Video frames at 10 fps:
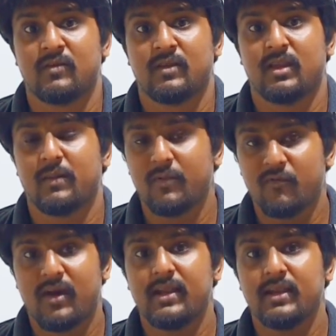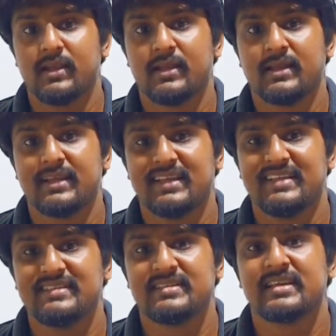Number one
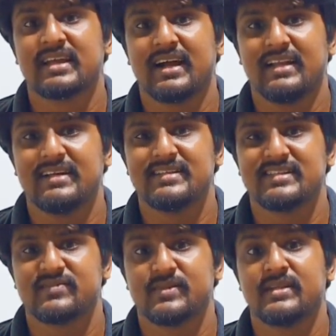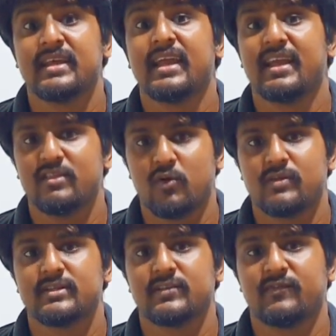is color adjustment in the
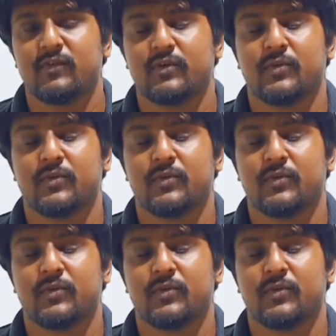original photo.